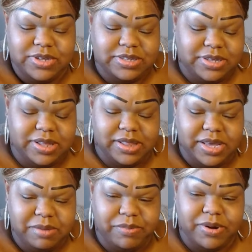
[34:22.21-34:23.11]
It's a
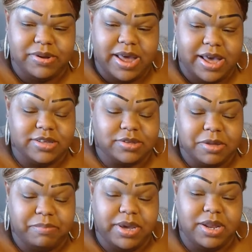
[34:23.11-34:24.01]
Libra that is
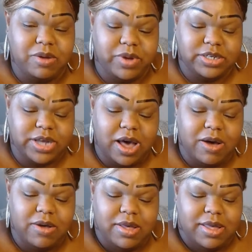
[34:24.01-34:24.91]
competing with y'all.